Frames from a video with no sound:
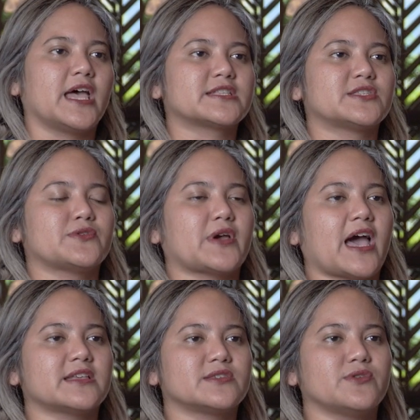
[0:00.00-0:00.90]
like to
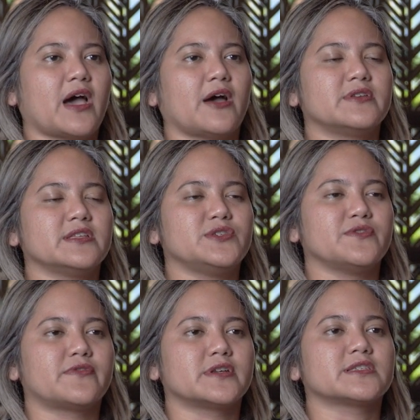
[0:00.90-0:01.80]
ask you, how did
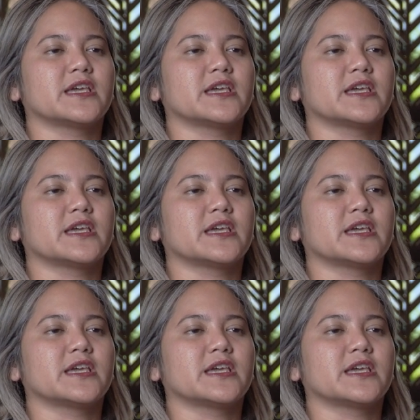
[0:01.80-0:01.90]
you first